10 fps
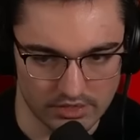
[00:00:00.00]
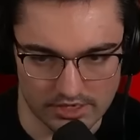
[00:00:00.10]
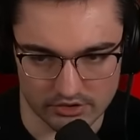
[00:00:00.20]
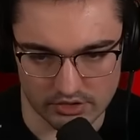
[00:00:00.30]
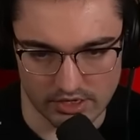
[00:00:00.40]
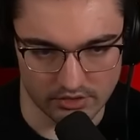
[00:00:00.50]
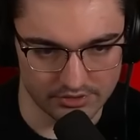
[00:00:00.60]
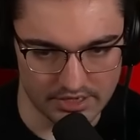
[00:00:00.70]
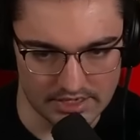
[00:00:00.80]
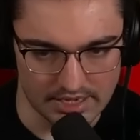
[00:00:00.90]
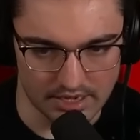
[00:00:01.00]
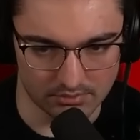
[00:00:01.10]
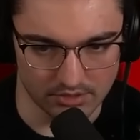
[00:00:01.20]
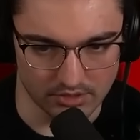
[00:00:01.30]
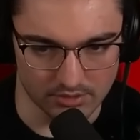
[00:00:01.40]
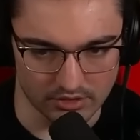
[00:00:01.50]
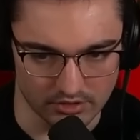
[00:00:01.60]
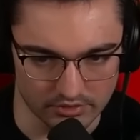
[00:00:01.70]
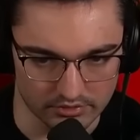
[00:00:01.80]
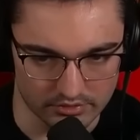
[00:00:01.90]
Actually, I don't think I can play a bit
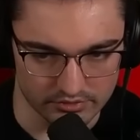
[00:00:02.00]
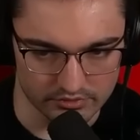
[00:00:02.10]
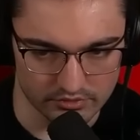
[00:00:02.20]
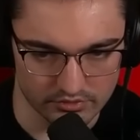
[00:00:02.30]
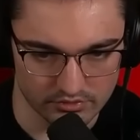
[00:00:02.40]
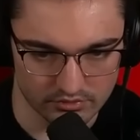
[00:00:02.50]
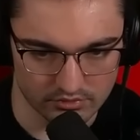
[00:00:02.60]
longer because